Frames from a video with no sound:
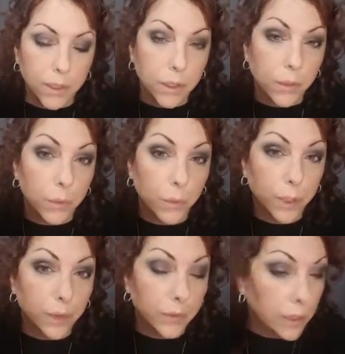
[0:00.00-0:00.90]
So
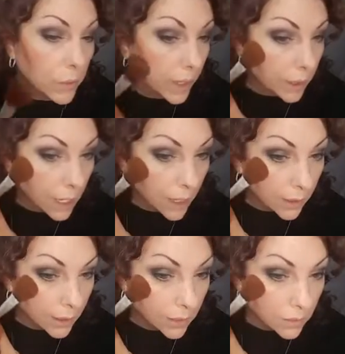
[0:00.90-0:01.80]
wherever you want your
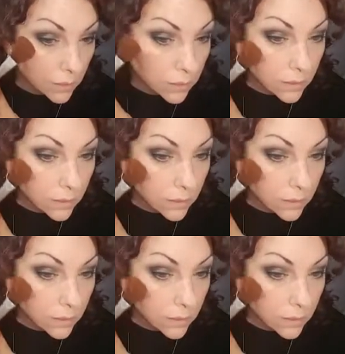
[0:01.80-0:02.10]
highlight,